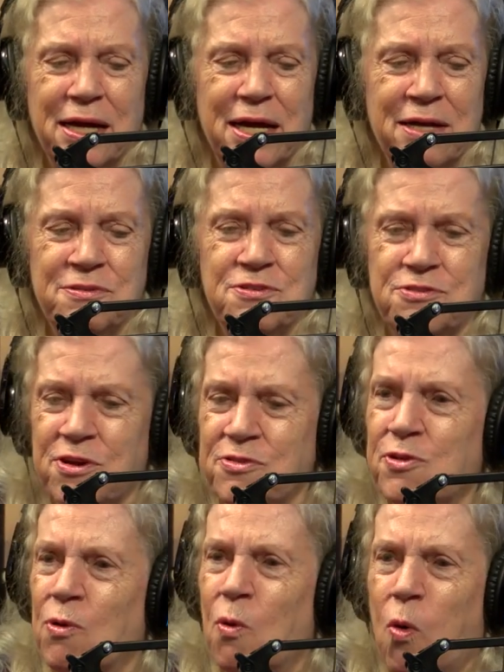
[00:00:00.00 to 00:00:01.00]
it's
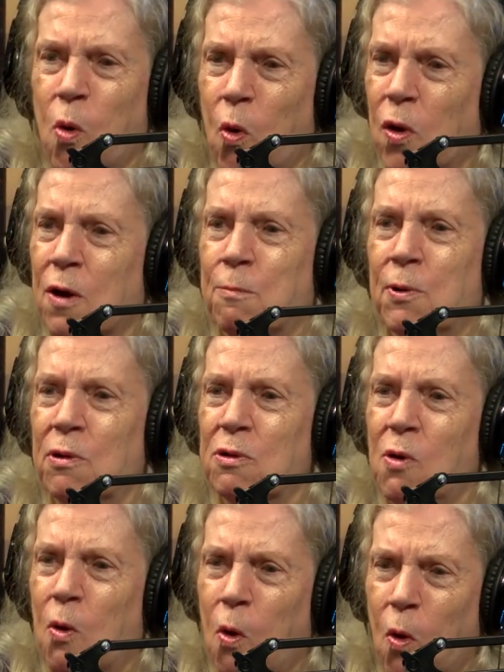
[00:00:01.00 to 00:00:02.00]
just a horrible,
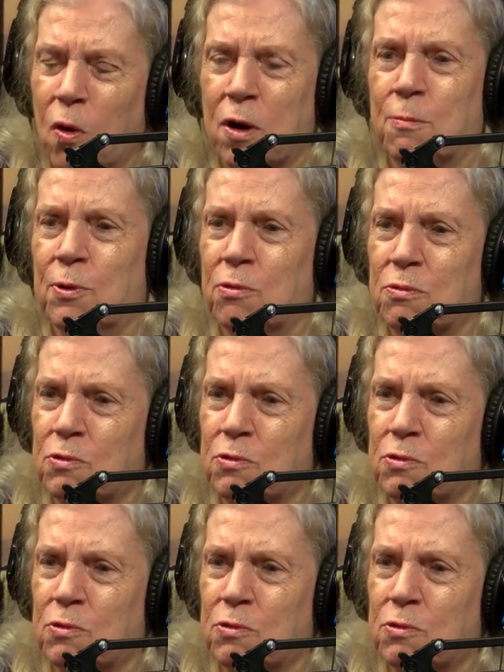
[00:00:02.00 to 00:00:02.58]
horrible